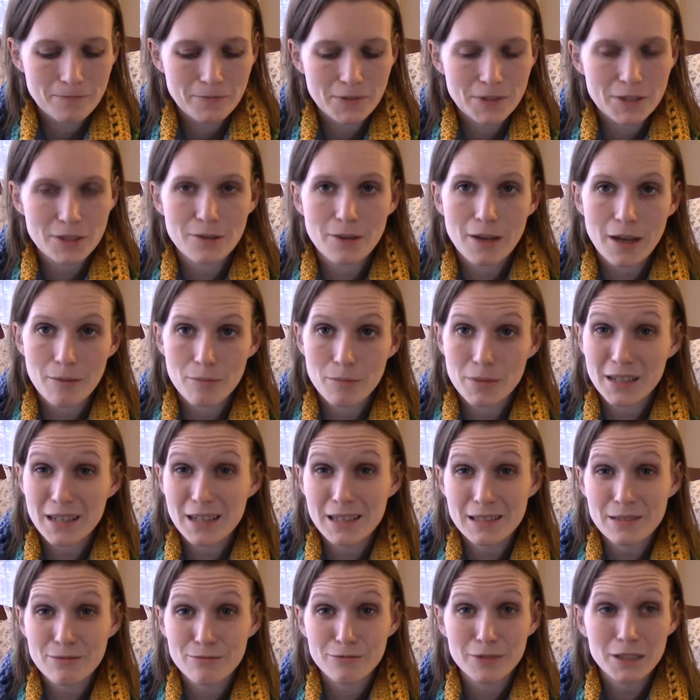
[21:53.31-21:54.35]
So yeah, but
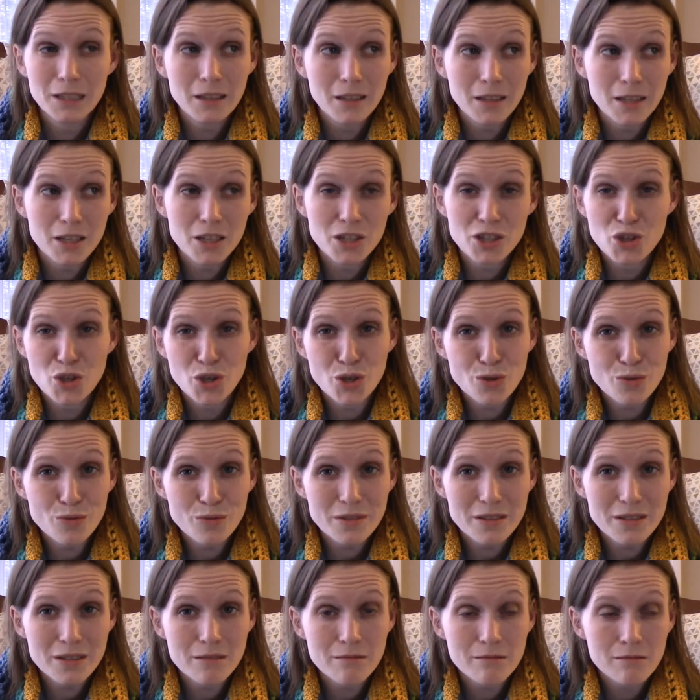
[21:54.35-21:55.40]
he's really
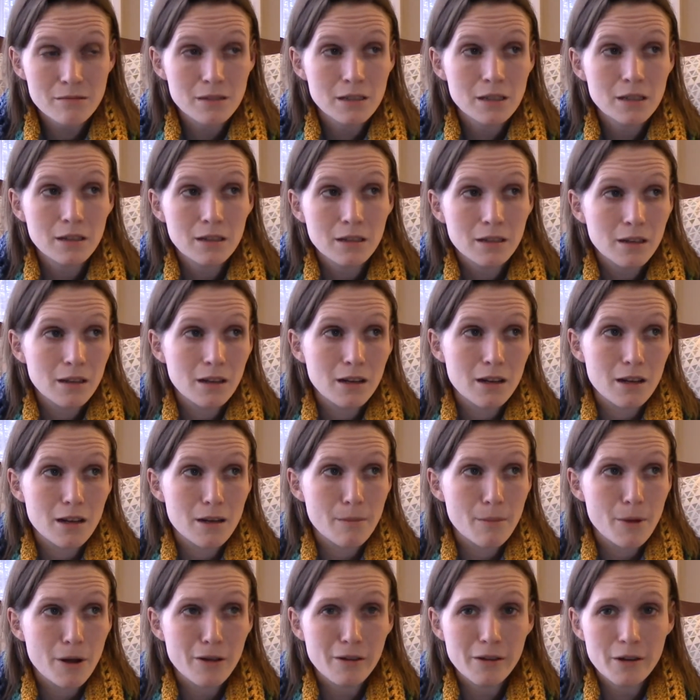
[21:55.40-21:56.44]
cute.
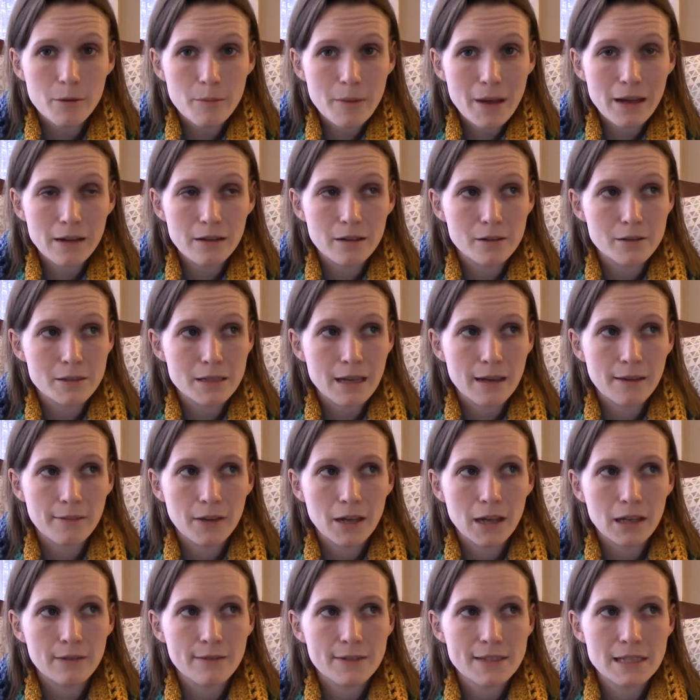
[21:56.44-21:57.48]
All her patterns have
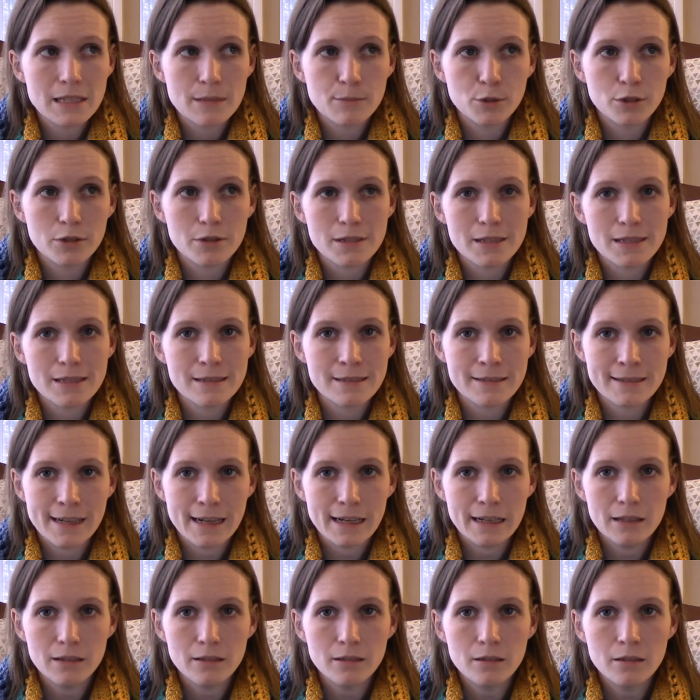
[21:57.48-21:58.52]
kind of a similar
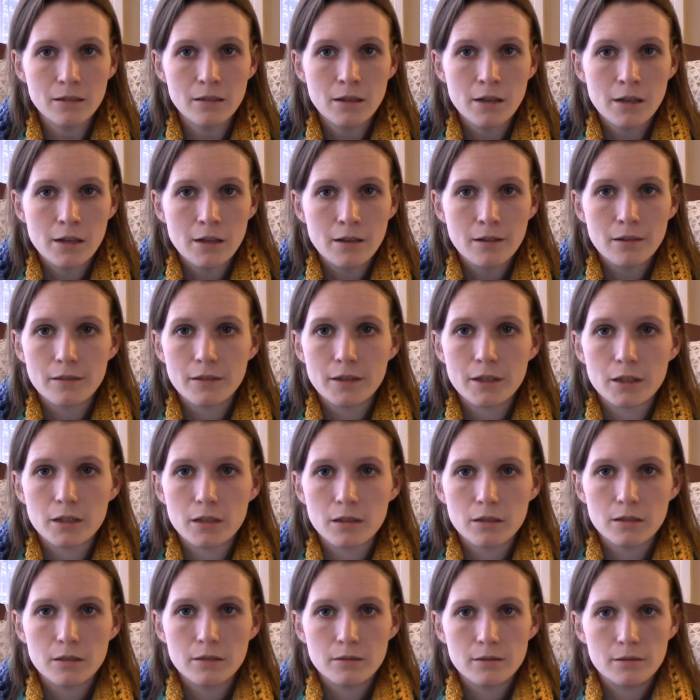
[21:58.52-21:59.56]
style.
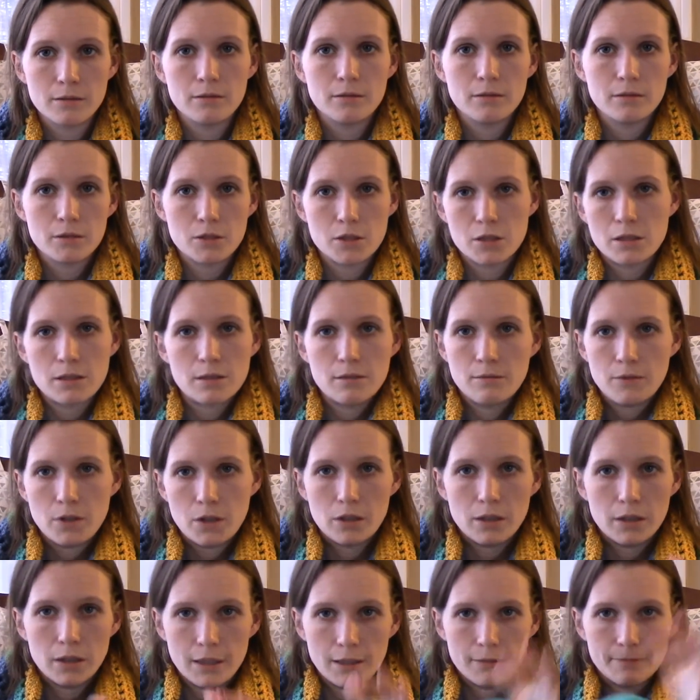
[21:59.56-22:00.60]
They're just
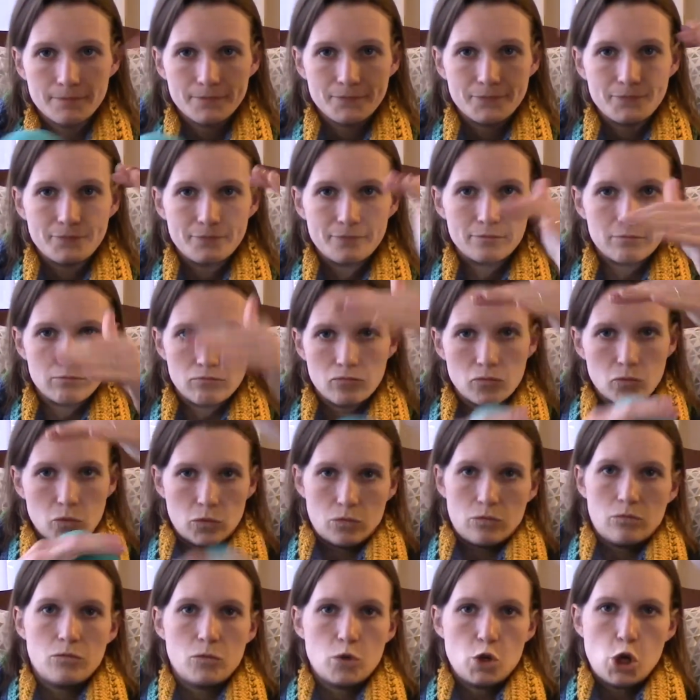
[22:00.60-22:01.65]
very
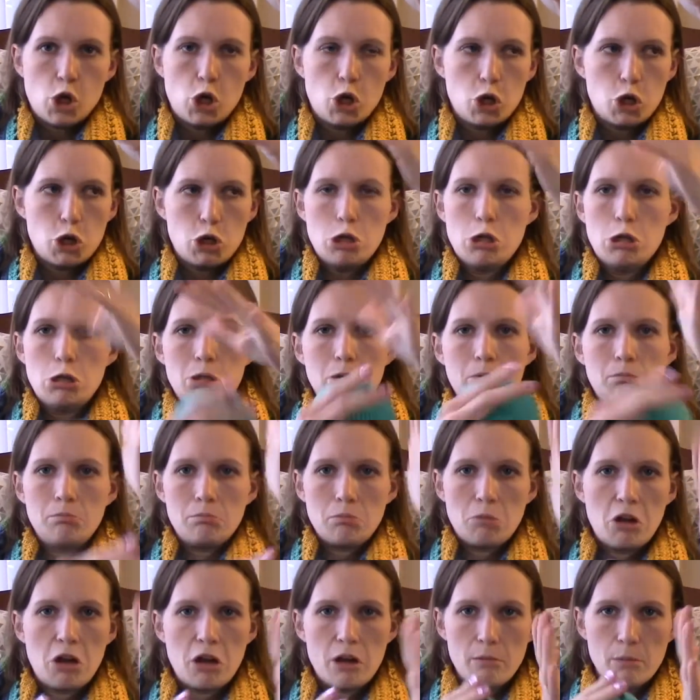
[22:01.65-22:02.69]
tall,
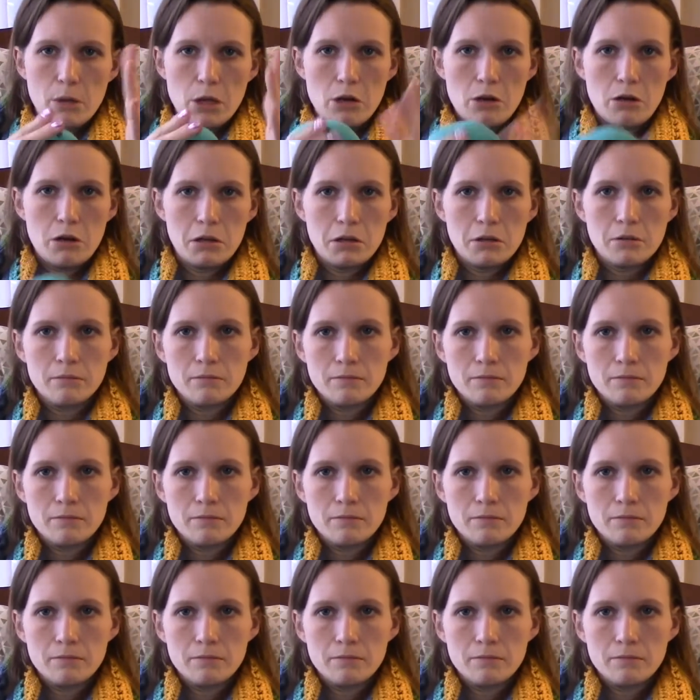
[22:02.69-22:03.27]
oblong,